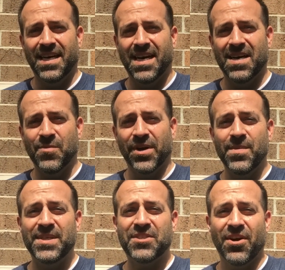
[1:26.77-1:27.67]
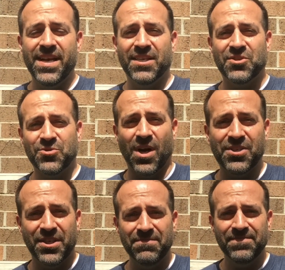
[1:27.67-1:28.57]
We're going to be starting
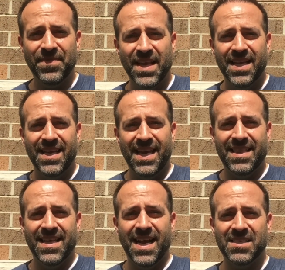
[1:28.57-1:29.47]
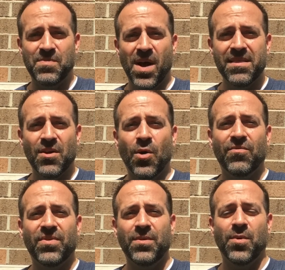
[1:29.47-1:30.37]
construction in the next month.
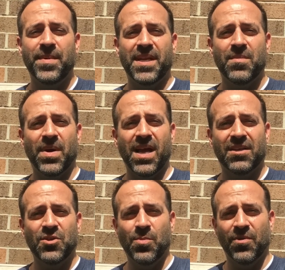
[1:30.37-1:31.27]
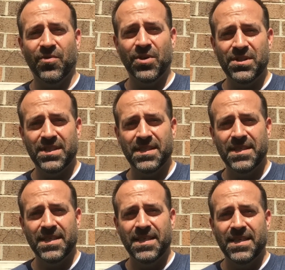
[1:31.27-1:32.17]
Hopefully we'll be done by October 1st,
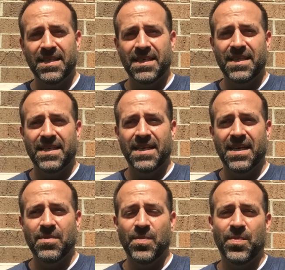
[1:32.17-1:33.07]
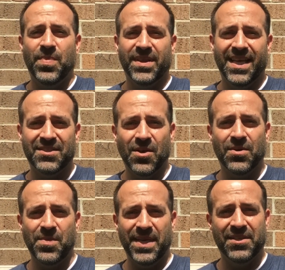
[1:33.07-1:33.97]
but that's
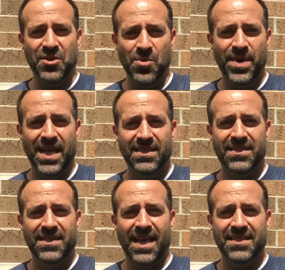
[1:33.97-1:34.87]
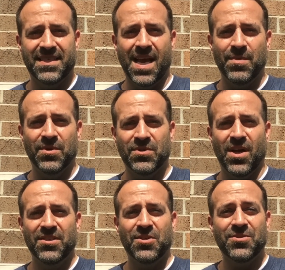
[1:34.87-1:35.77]
all to be determined as time goes
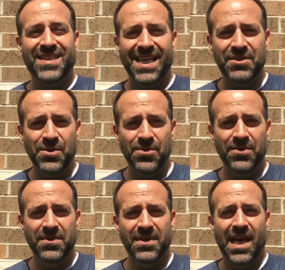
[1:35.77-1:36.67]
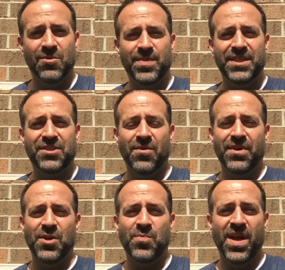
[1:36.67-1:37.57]
on. So stay tuned. I will be
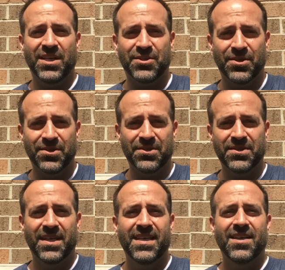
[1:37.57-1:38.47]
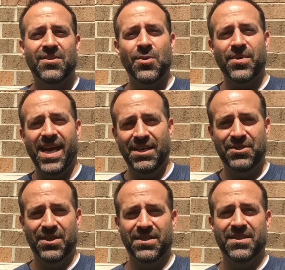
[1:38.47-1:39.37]
showing you pictures,
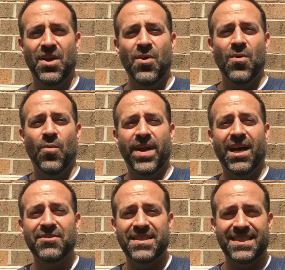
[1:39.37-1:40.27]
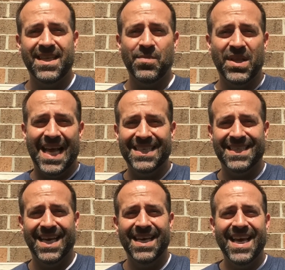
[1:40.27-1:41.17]
location, what else is in the
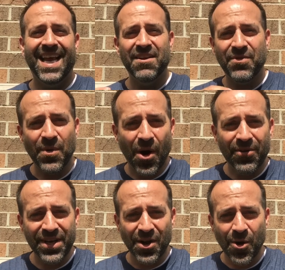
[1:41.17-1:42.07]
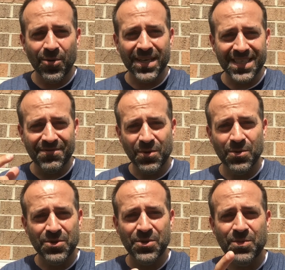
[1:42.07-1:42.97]
plaza. And if you already know, because I've
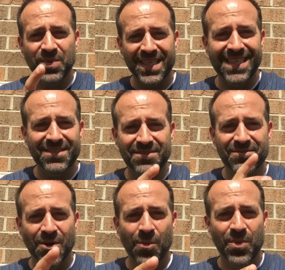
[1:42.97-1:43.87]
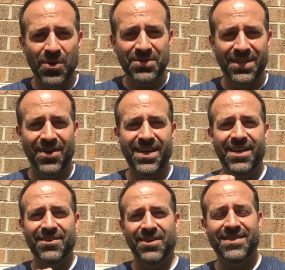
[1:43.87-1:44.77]
told you, please don't post it on
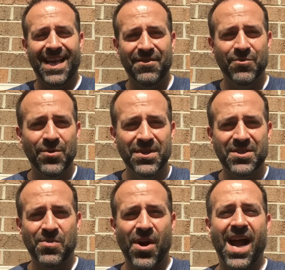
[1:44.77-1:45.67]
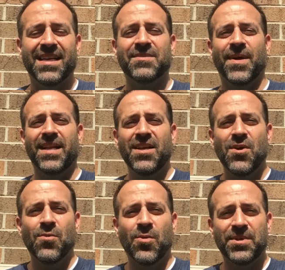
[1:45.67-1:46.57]
here and ruin the surprise, but
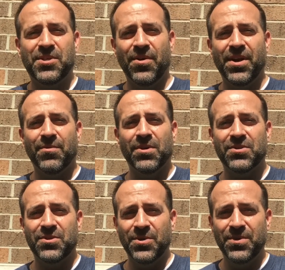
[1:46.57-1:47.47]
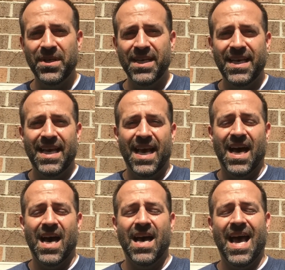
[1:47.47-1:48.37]
we'll be showing you real soon.
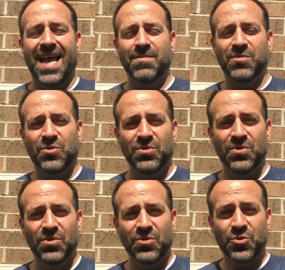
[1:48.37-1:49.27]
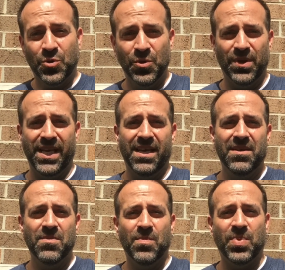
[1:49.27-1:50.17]
I am truly
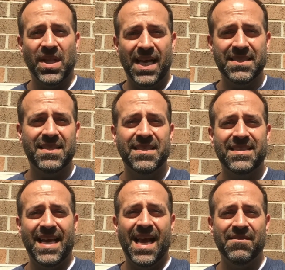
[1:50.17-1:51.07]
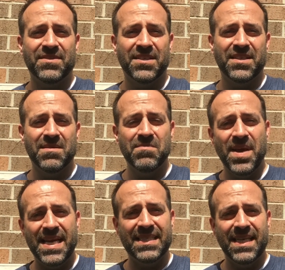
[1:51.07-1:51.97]
blessed to have such an
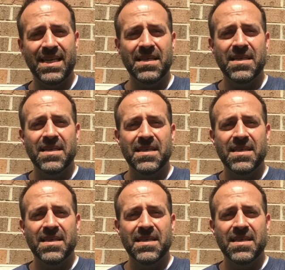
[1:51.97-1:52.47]
amazing